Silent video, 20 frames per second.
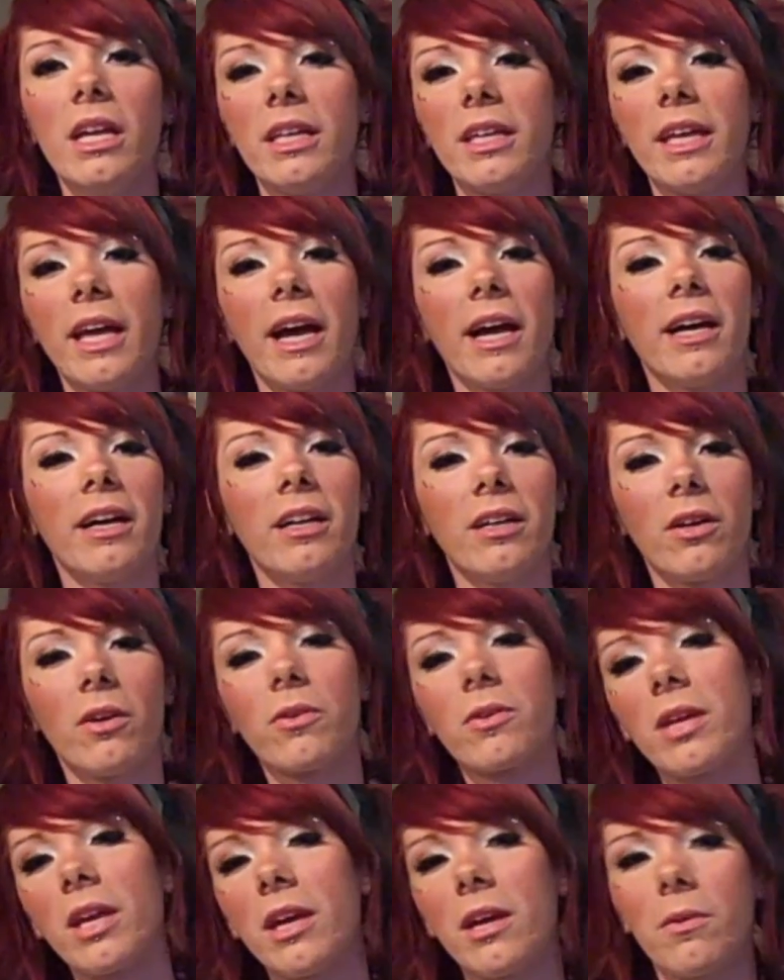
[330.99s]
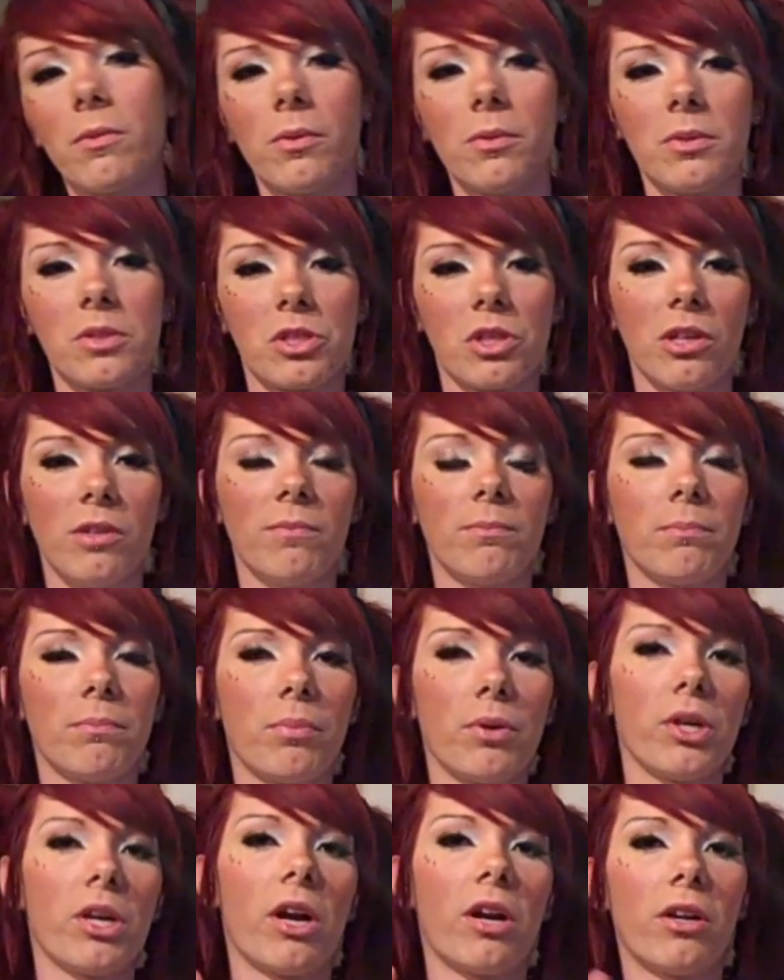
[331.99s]
Yeah, okay, well, we shouldn't
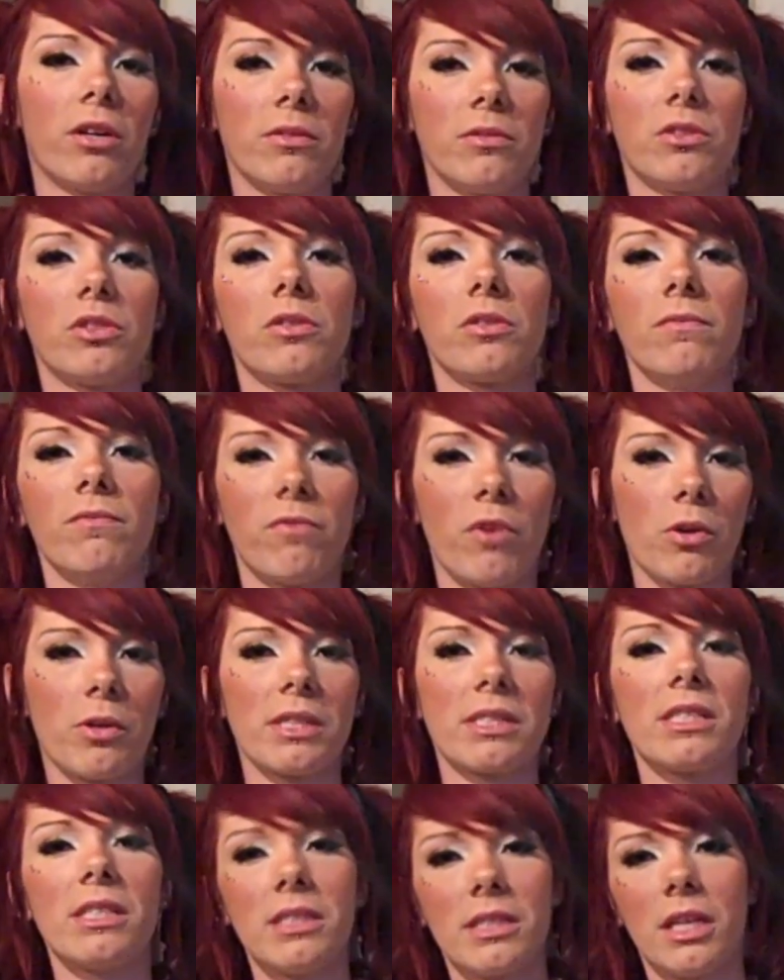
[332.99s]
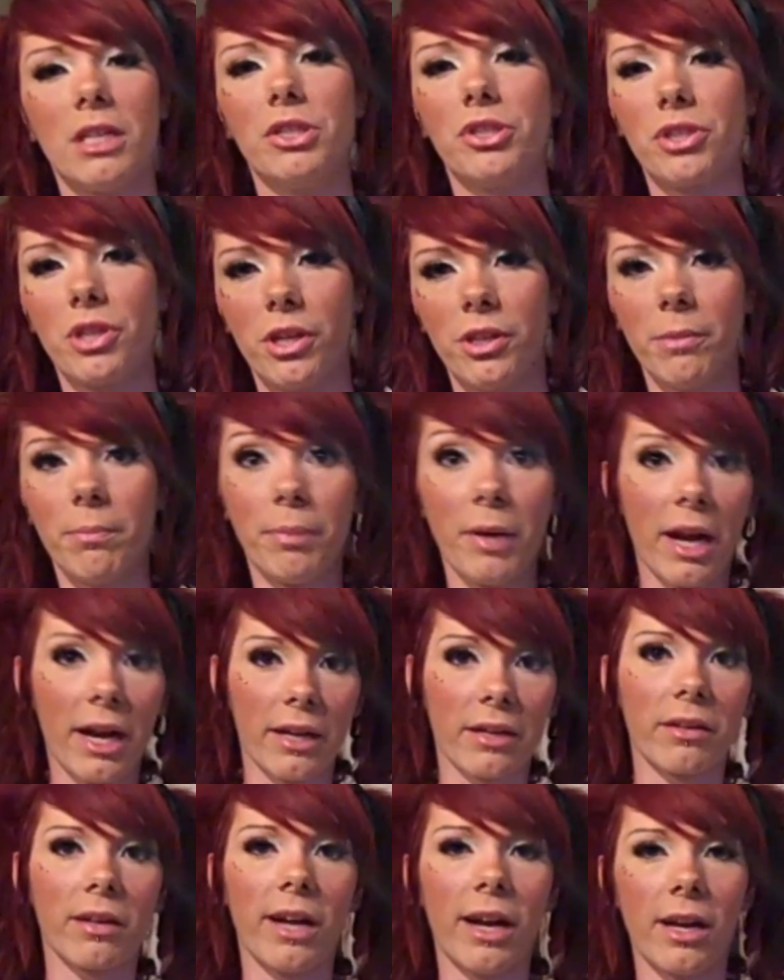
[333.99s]
put our focus and attention on the
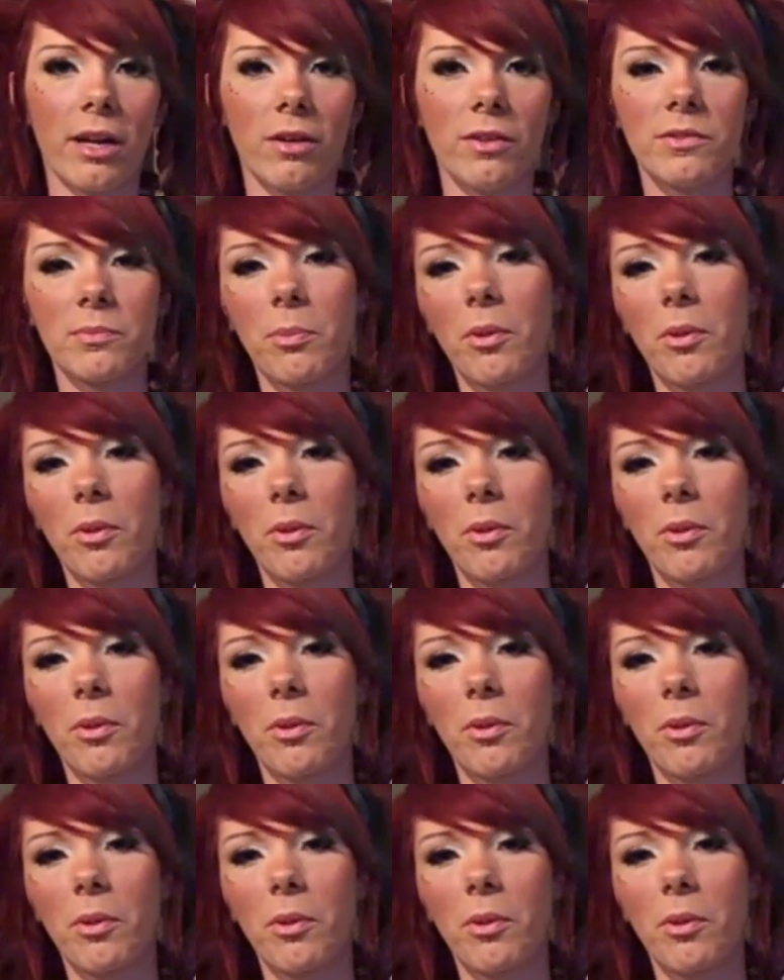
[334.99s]
background,